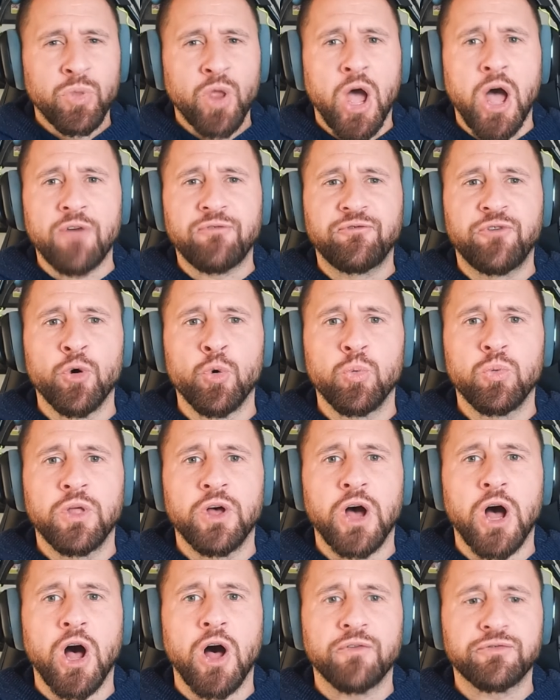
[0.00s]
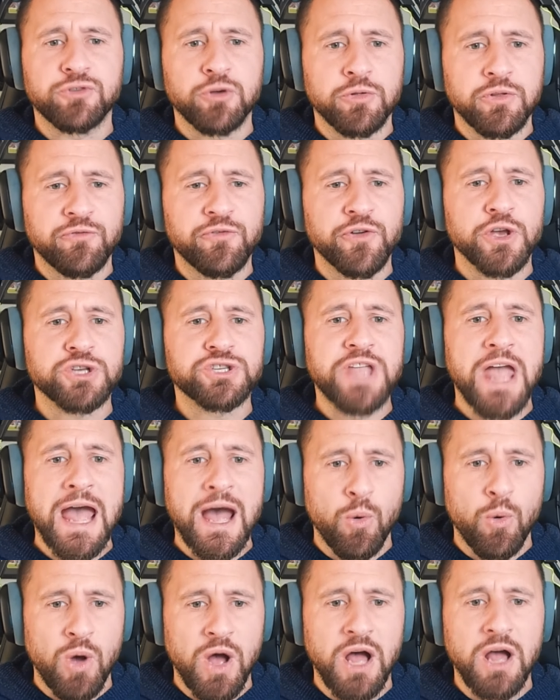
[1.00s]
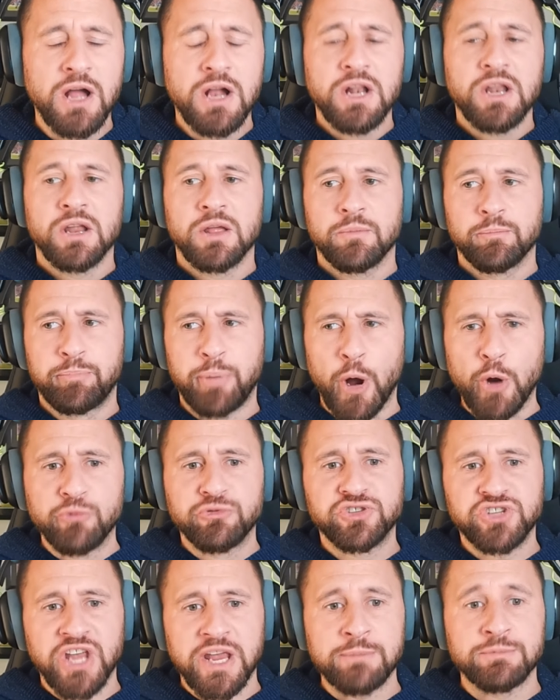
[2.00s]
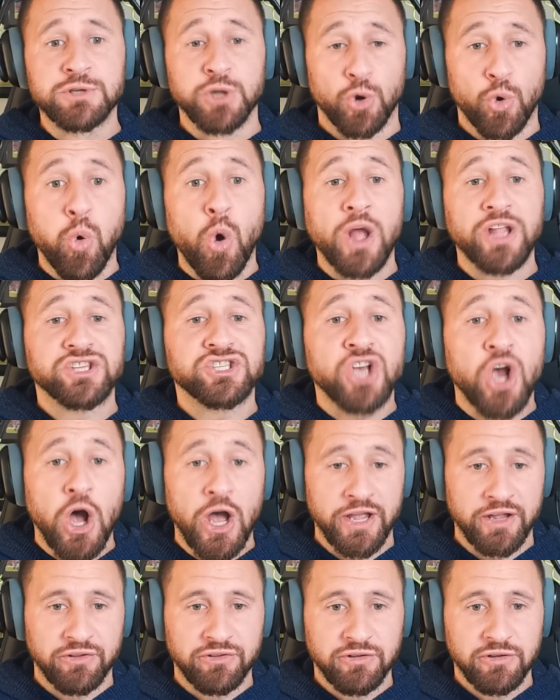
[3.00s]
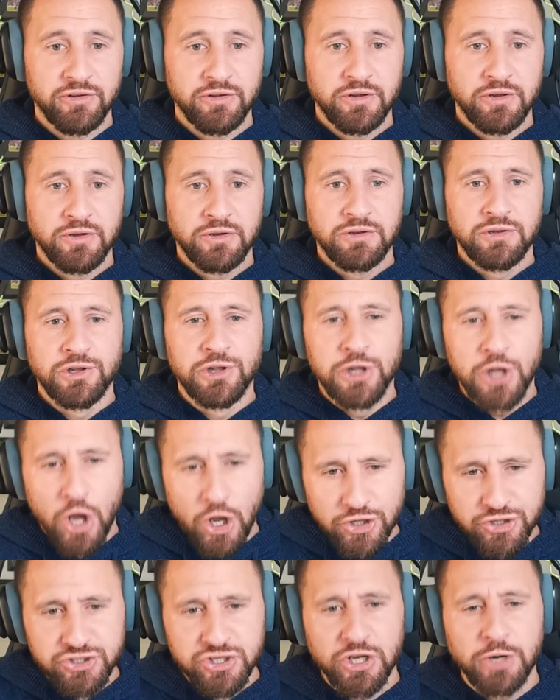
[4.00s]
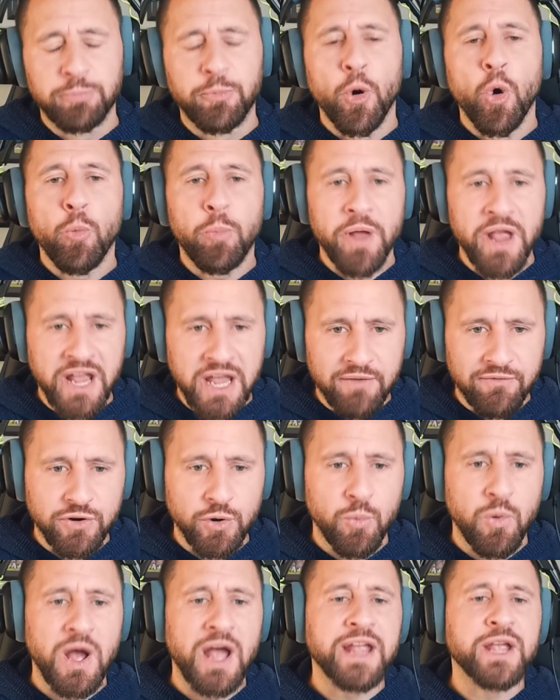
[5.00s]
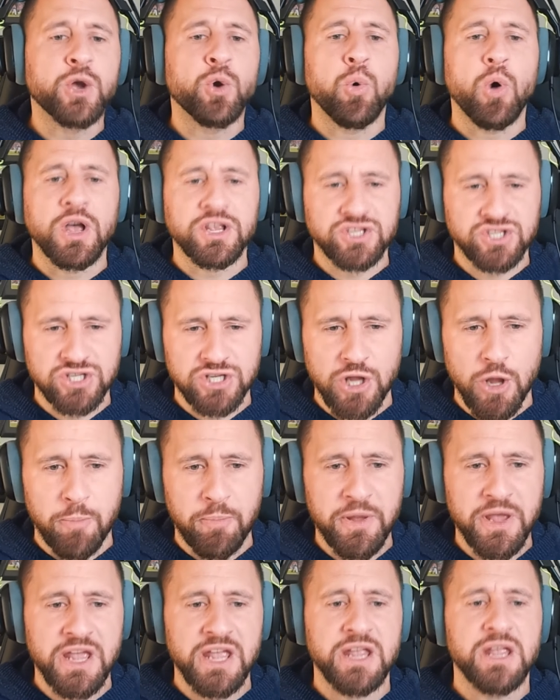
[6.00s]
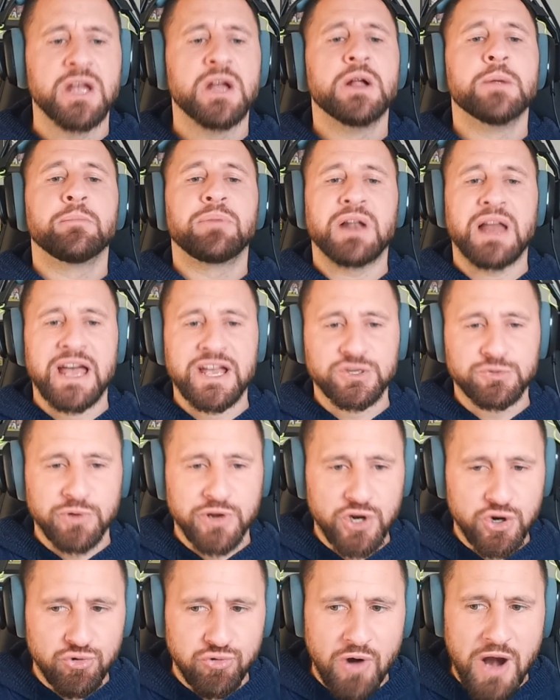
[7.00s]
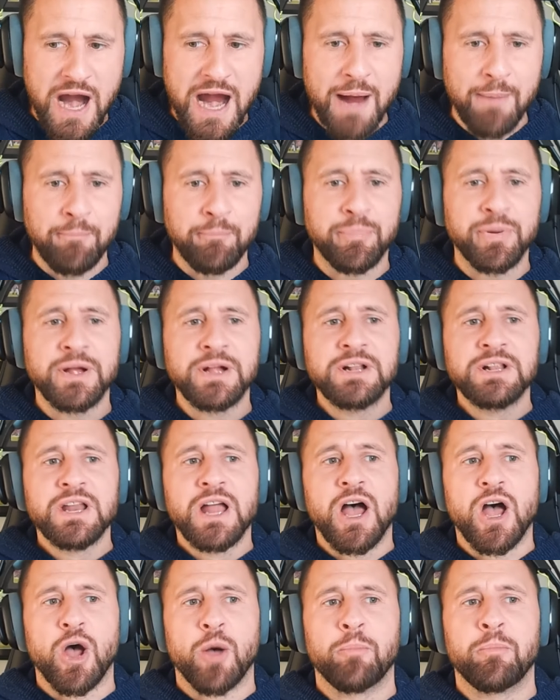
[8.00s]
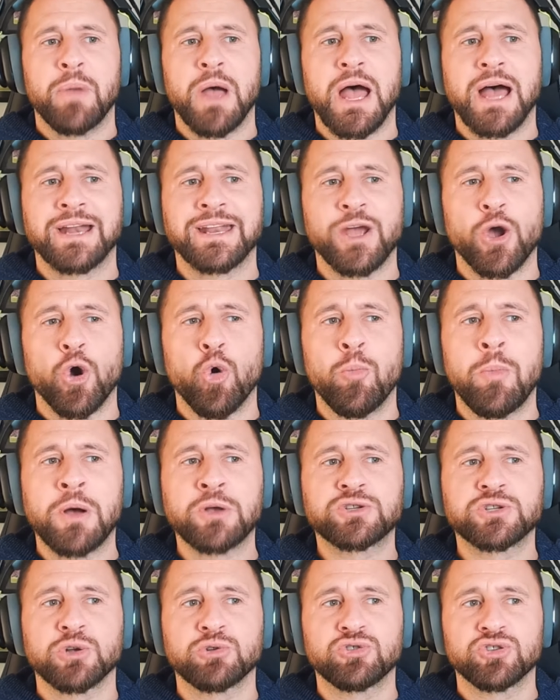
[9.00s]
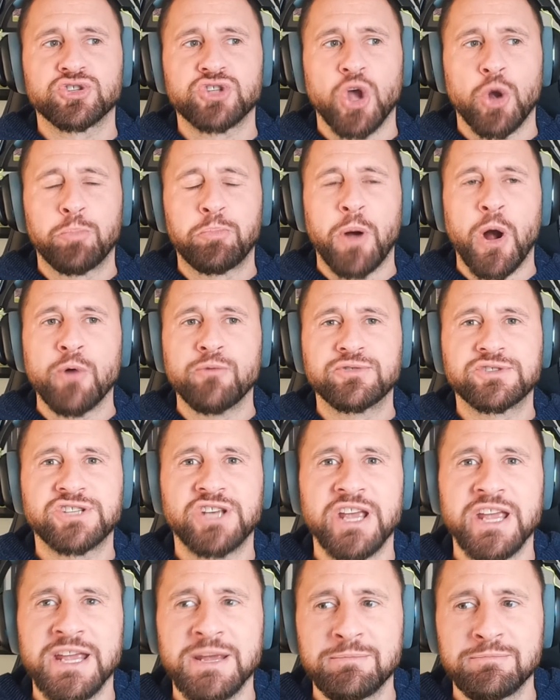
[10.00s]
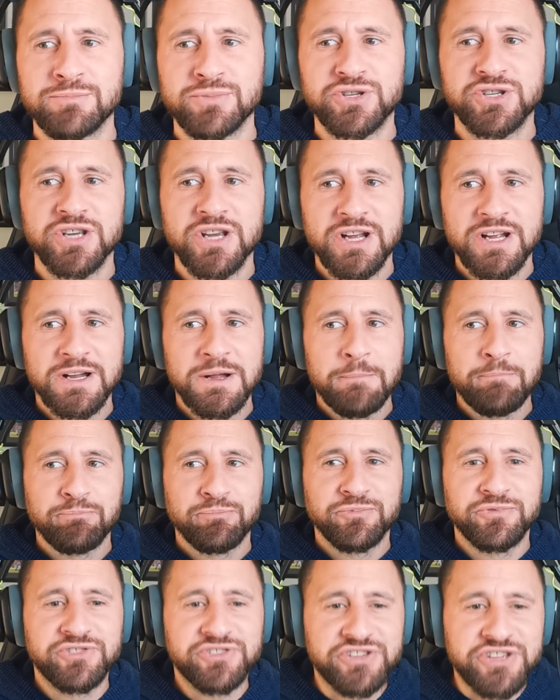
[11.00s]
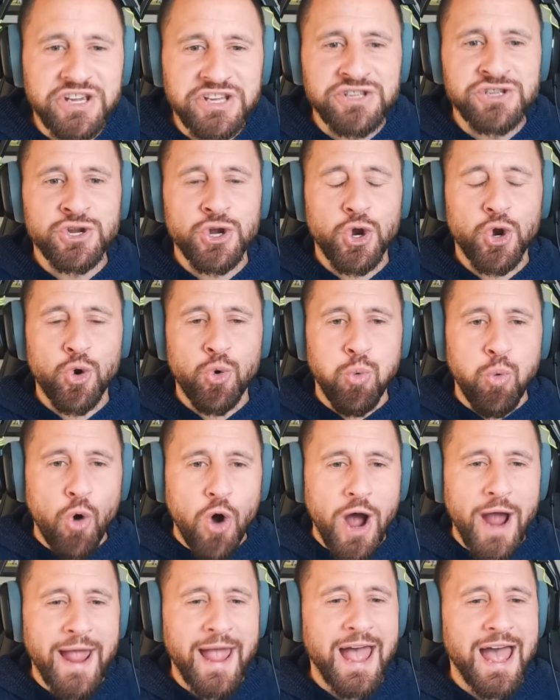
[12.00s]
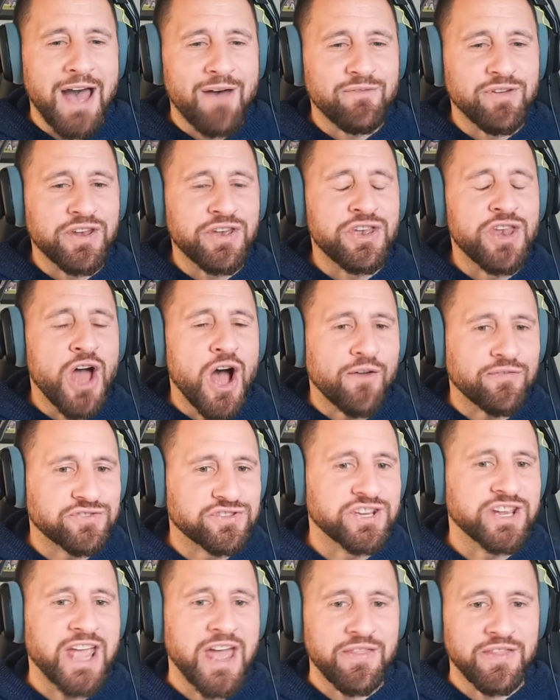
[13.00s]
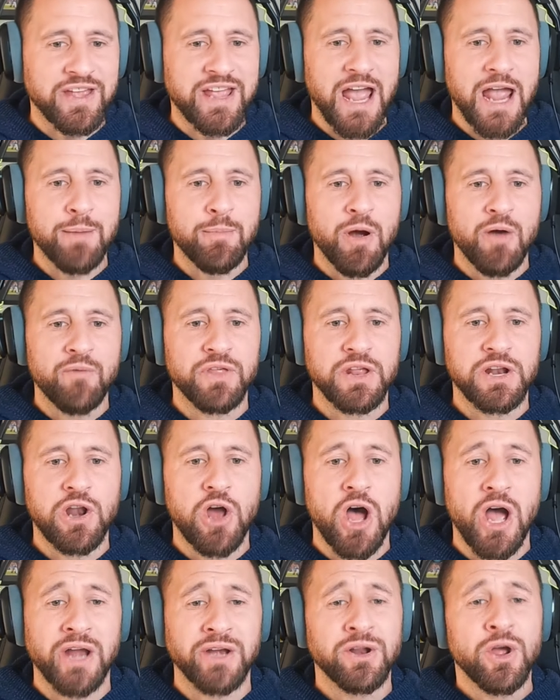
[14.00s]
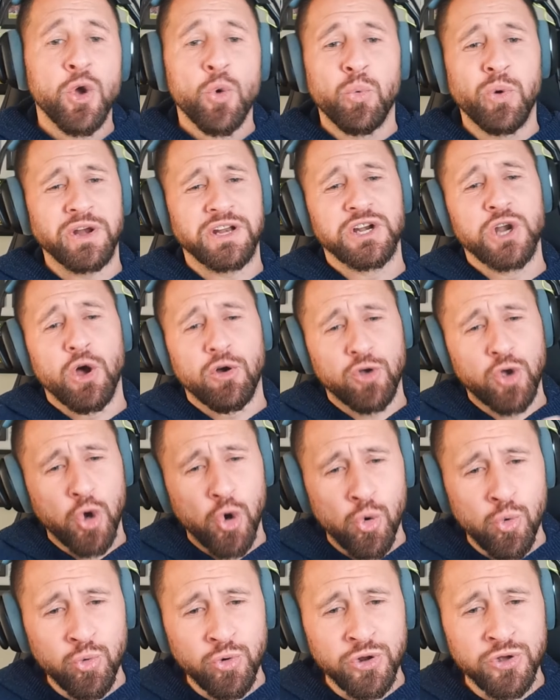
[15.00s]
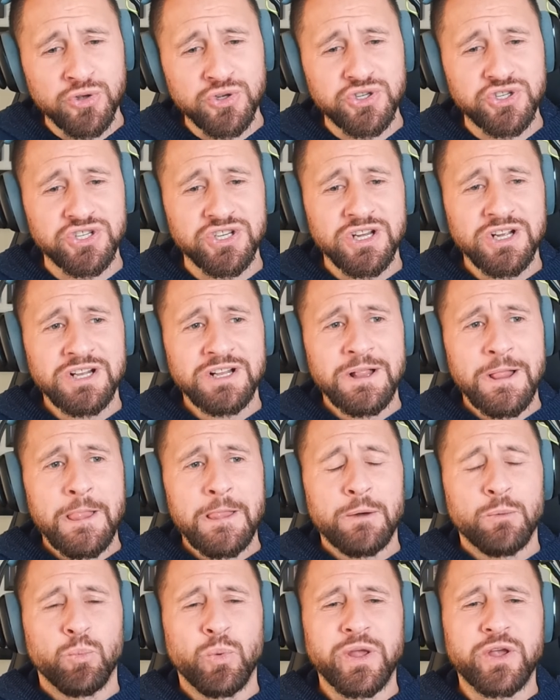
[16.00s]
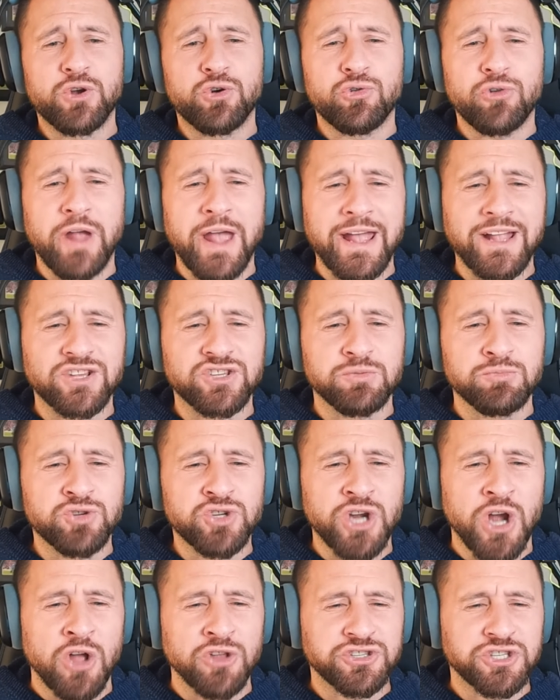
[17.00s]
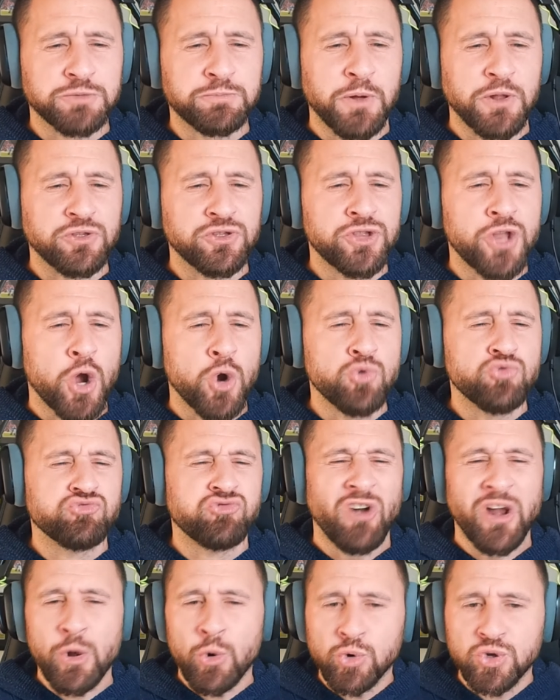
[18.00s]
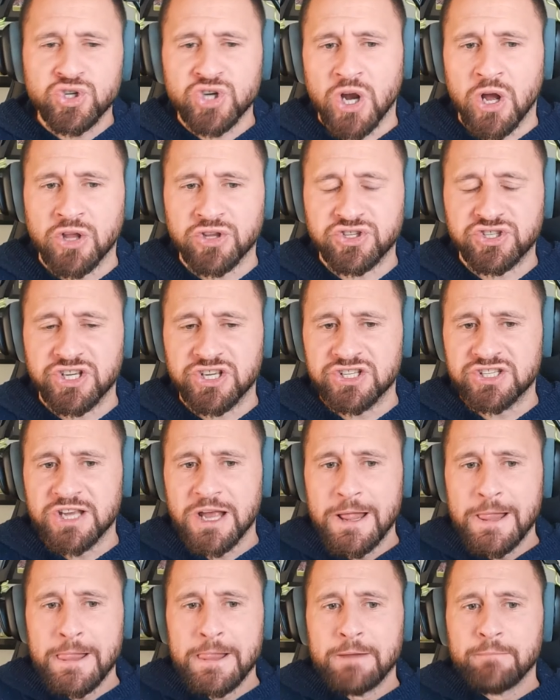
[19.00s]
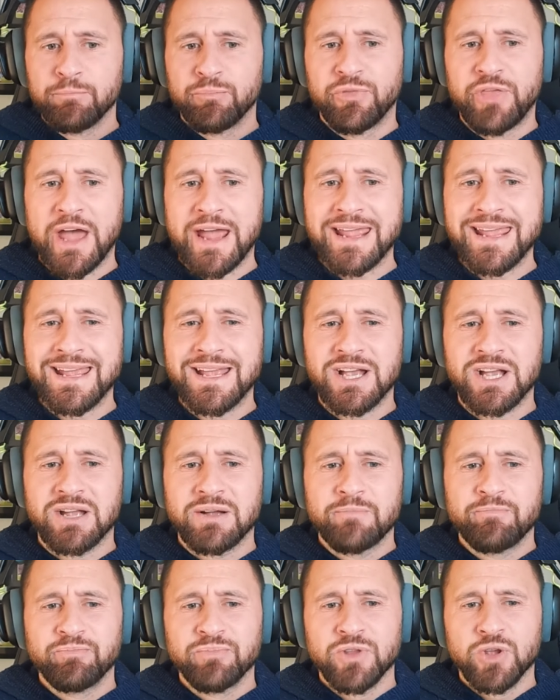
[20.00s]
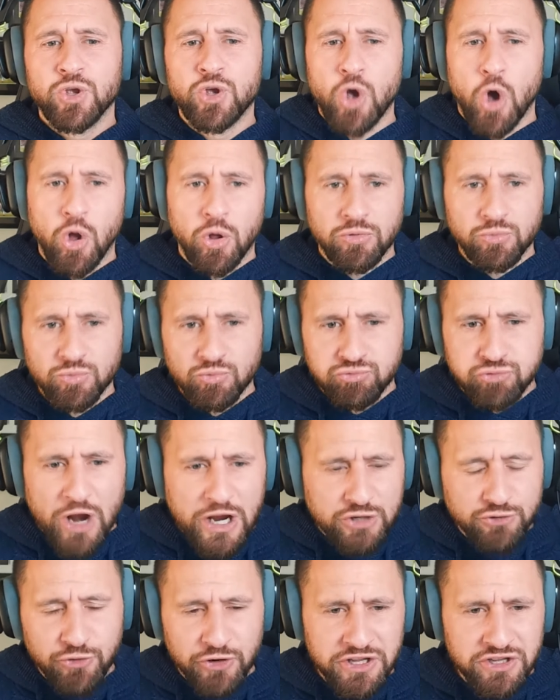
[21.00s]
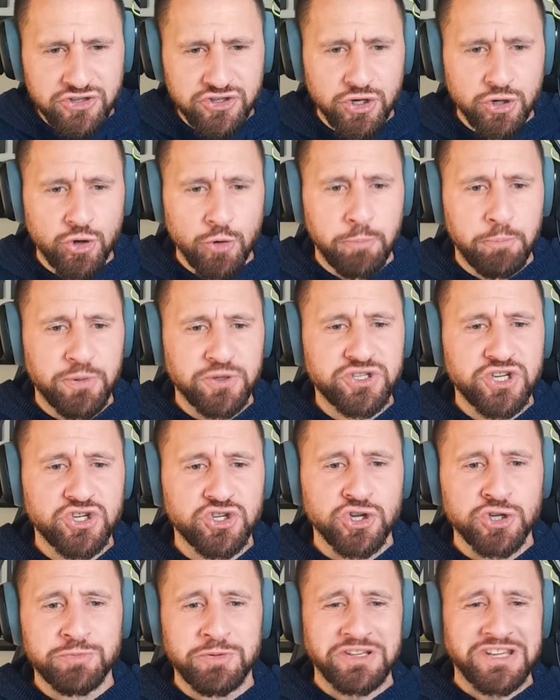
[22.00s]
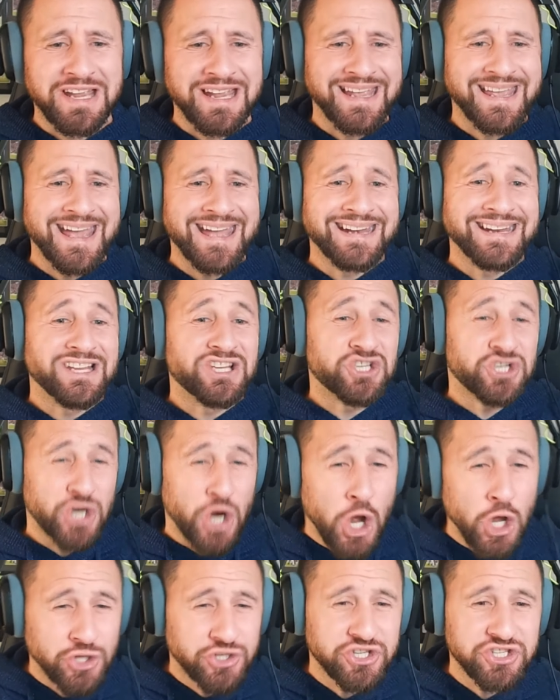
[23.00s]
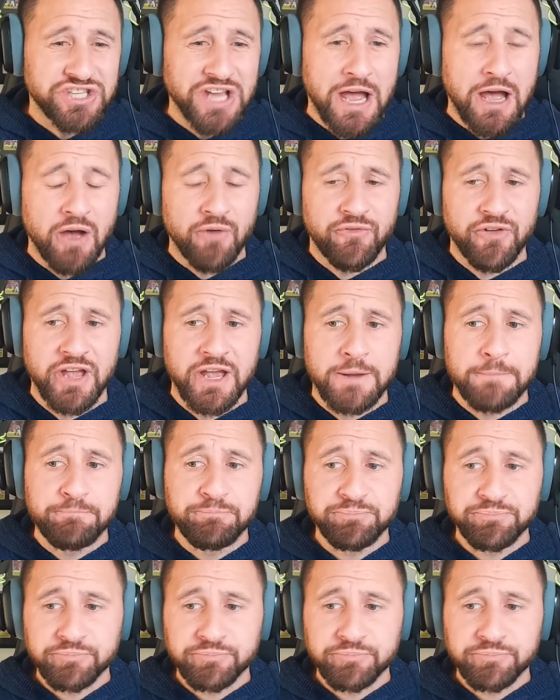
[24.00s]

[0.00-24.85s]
I thought that after the first hour, both teams looked quite tired. Lots of the ball being given away, quite sloppy, players with cramp. Um, and it almost looked as though both teams didn't quite have enough to get the game the line. We had a lot of corners. We created some chances, but no real chances. They got Rashford into some good positions, but didn't get any chances out of it.